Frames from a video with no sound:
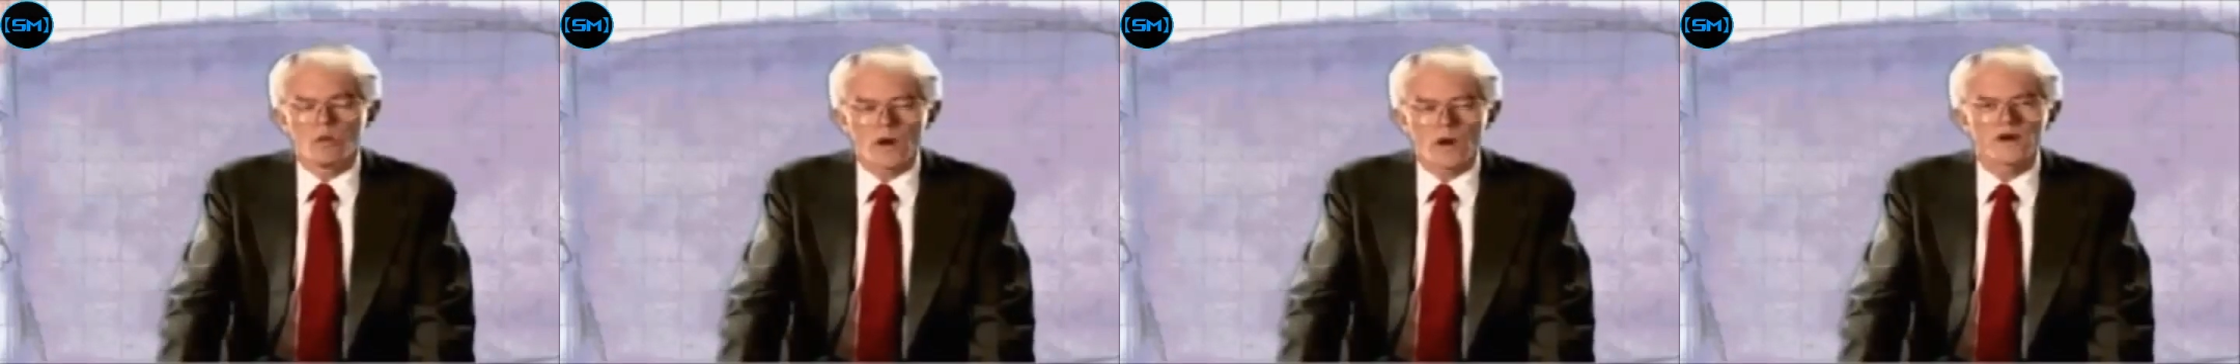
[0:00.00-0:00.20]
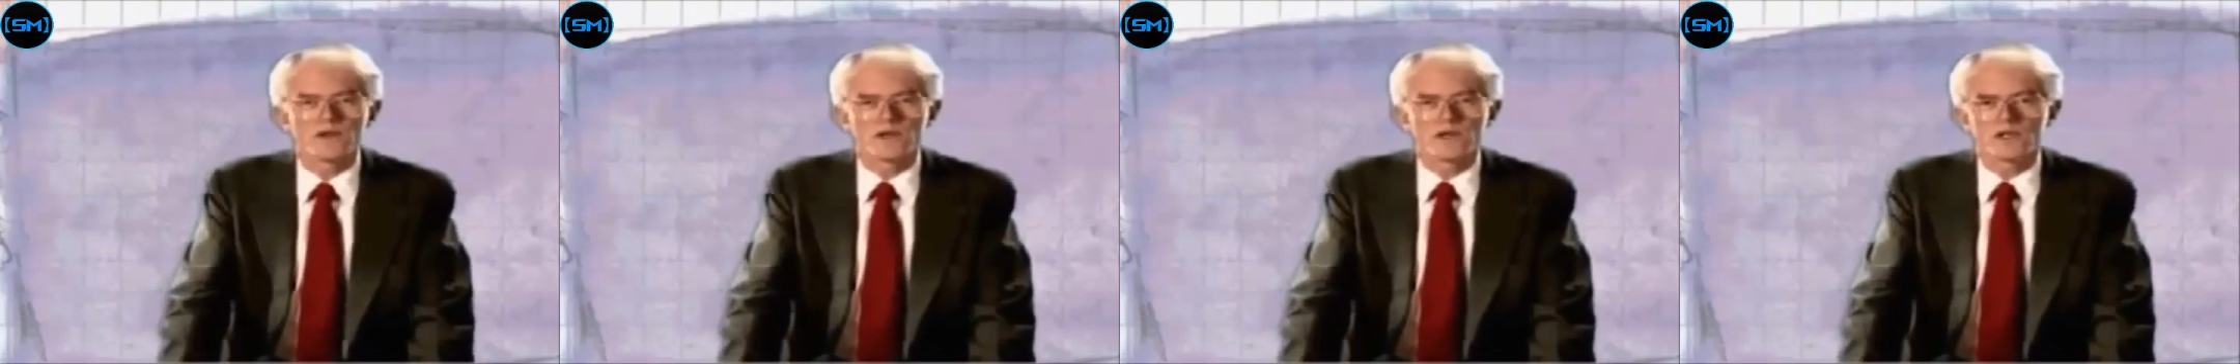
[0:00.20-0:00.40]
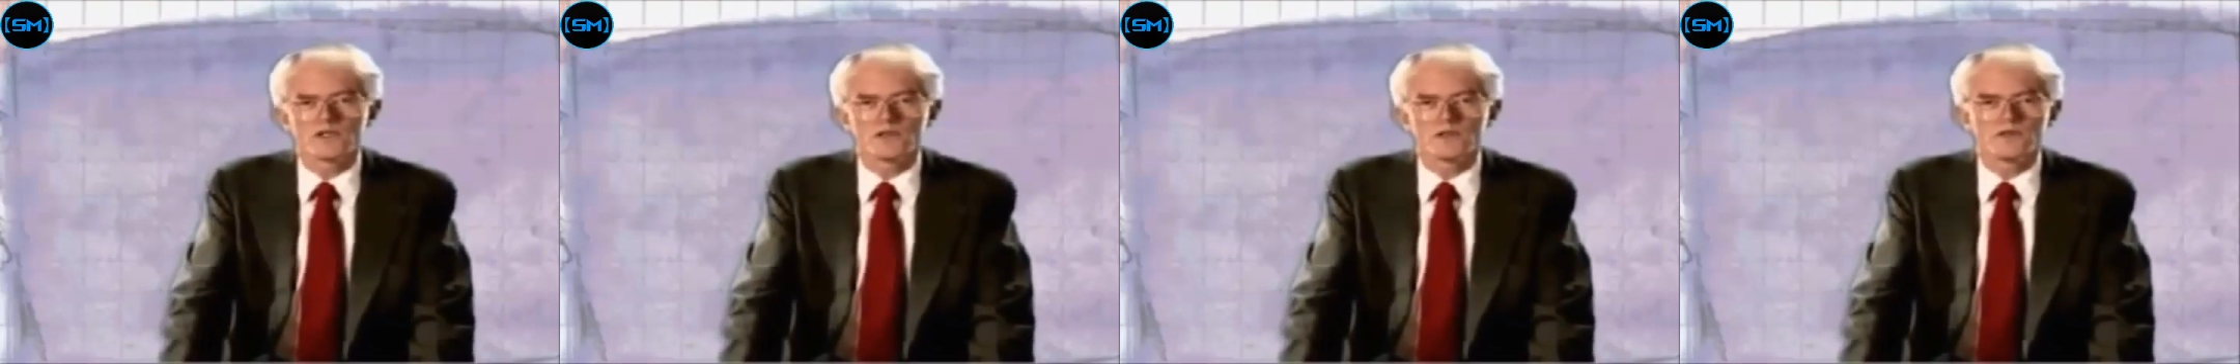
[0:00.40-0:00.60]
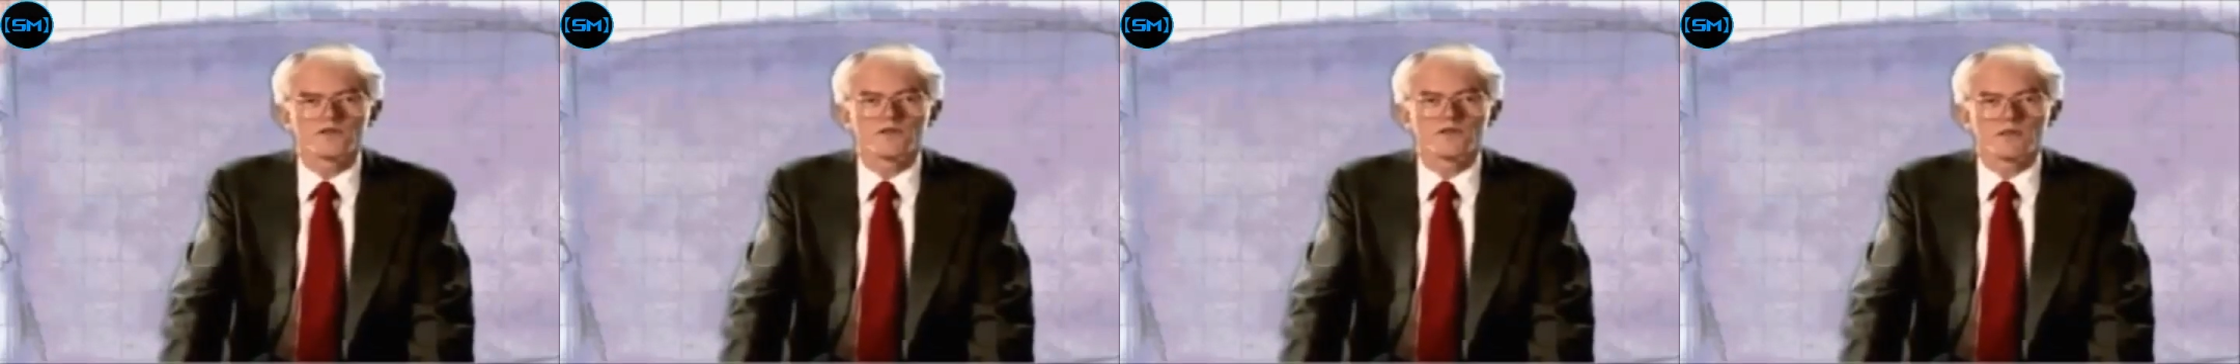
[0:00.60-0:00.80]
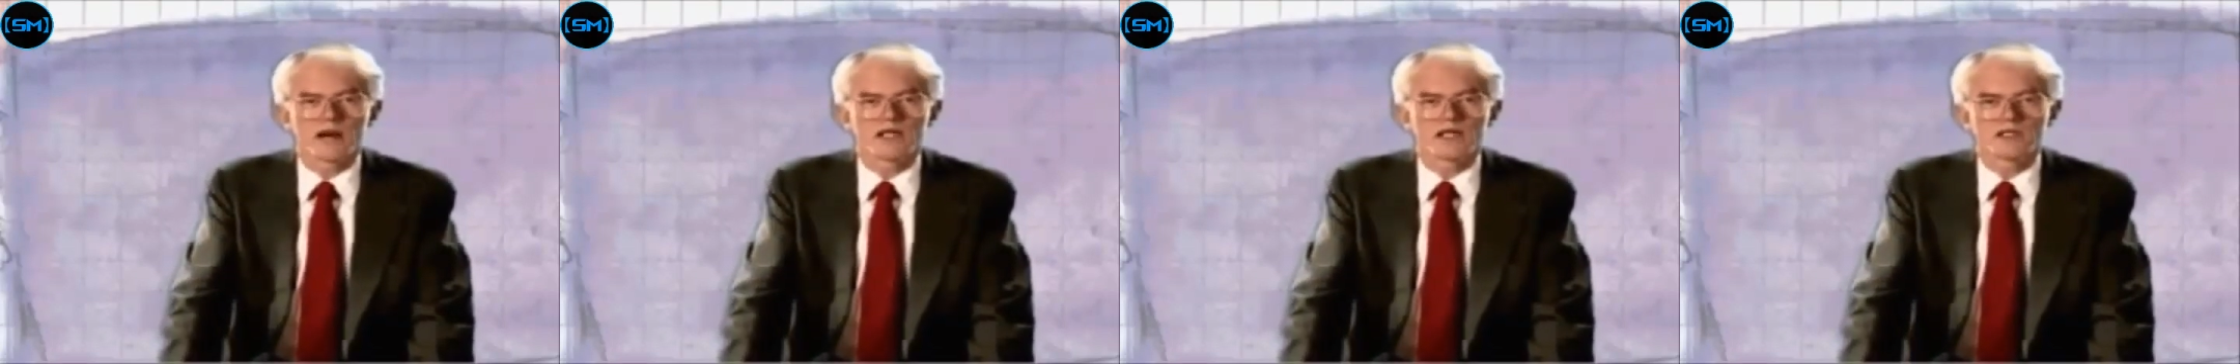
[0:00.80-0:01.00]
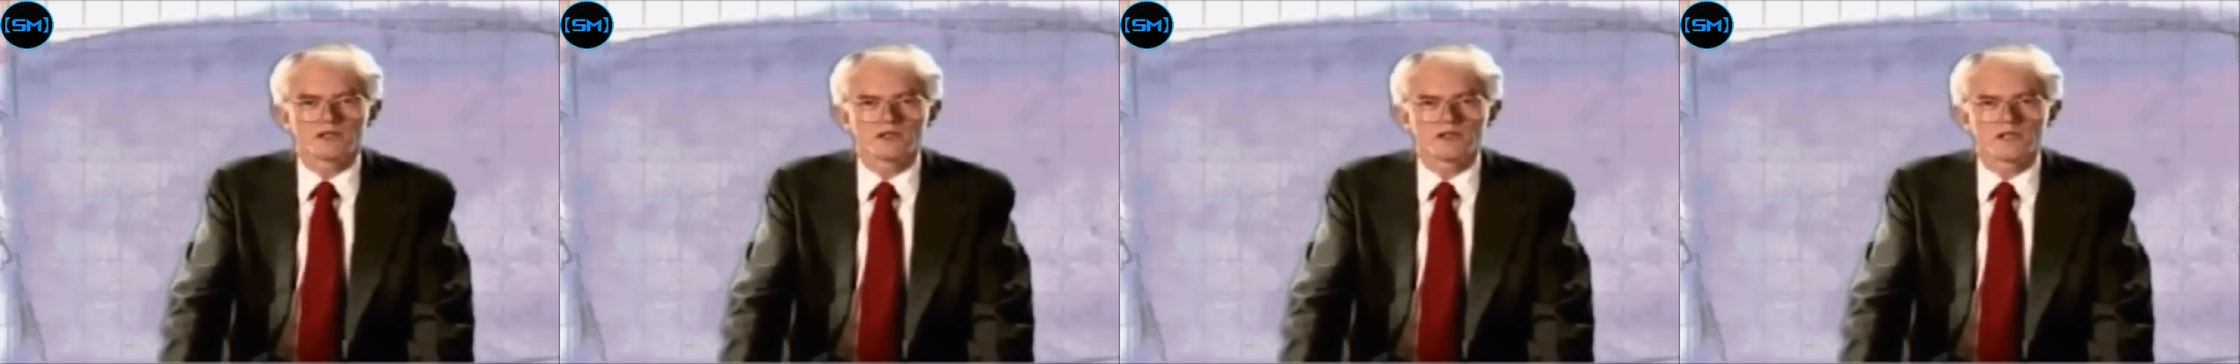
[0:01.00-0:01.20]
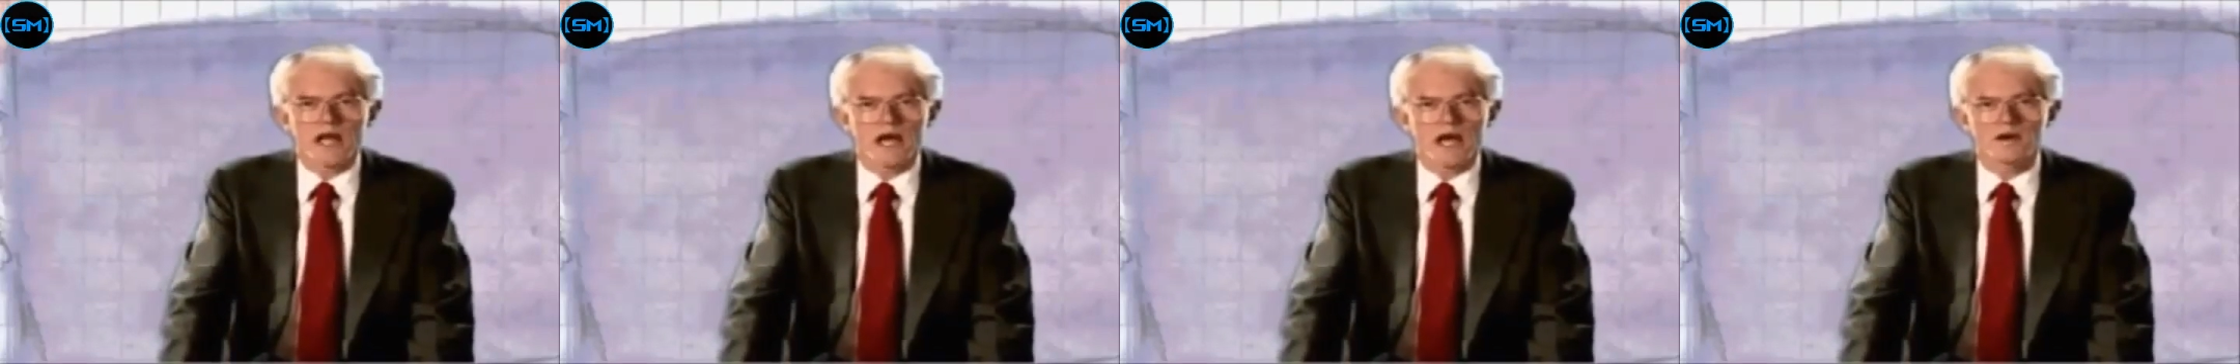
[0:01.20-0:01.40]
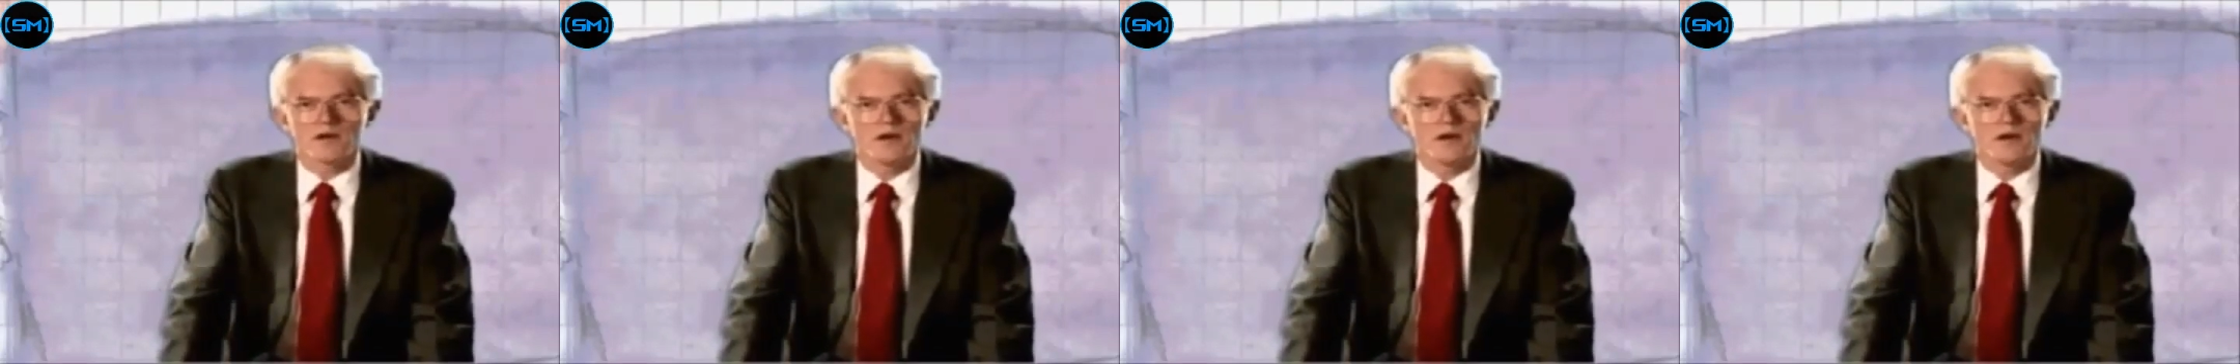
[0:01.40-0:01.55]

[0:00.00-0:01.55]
what are you going to do if the market goes